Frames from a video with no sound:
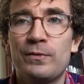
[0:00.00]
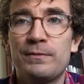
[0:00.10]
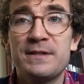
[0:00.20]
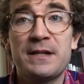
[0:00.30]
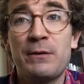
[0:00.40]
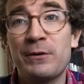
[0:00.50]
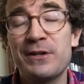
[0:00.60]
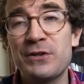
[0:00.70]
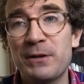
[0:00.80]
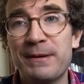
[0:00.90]
This Sunday we're going
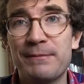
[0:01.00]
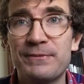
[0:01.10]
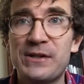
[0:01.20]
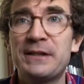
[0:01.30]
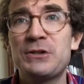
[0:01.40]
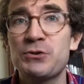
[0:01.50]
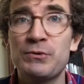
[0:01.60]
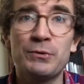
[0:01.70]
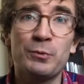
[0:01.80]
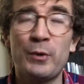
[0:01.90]
to talk about telling the
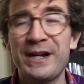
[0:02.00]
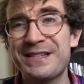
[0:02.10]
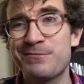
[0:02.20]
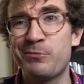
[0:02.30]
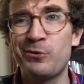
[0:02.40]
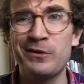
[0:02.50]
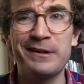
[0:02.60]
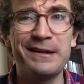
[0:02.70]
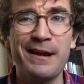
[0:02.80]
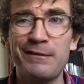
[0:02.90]
truth, why it's
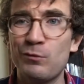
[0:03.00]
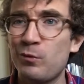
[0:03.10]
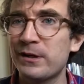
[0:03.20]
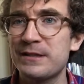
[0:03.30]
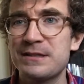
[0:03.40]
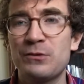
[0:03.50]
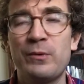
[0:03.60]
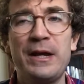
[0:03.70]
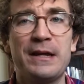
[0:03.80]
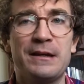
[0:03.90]
important, and what gets in the
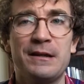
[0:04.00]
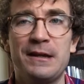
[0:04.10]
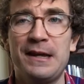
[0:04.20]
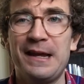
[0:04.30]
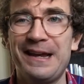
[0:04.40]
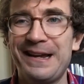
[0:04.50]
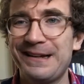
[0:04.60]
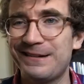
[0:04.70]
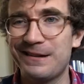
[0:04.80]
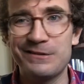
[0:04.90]
way.
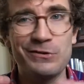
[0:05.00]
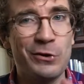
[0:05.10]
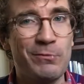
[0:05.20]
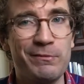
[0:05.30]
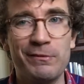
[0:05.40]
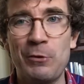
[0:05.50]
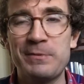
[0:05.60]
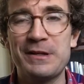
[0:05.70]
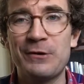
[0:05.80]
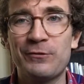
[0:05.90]
And I hope
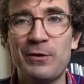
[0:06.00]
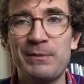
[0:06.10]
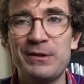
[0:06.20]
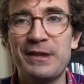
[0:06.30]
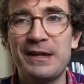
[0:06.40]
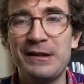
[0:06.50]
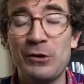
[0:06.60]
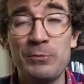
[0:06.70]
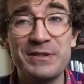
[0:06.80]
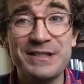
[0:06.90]
to hear from you then. I
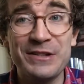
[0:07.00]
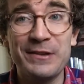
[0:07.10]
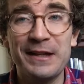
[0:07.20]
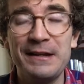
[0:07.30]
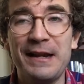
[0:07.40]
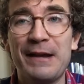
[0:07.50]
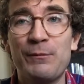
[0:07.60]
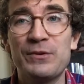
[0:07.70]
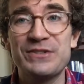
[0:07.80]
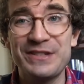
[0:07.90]
hope to see you then,
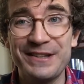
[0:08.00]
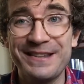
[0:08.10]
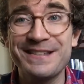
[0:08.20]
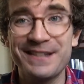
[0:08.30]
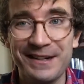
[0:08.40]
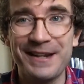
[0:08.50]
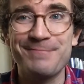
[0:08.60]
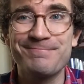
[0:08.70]
and we'll see you this Sunday.